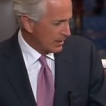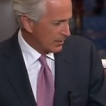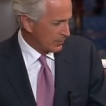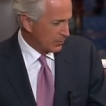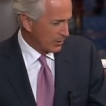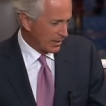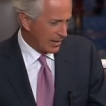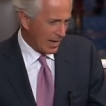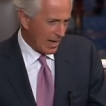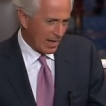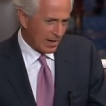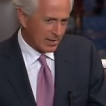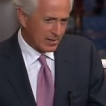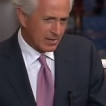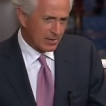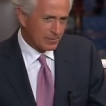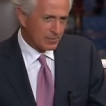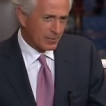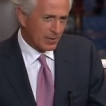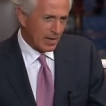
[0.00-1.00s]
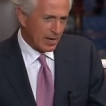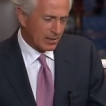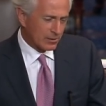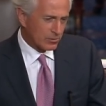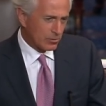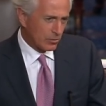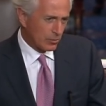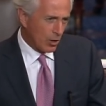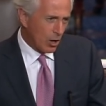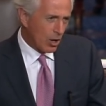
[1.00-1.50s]
But he had an
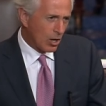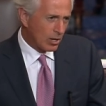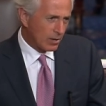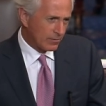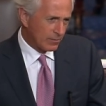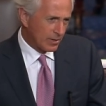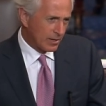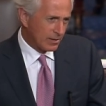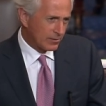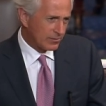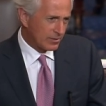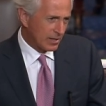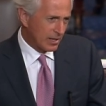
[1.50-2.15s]
impact on all of us.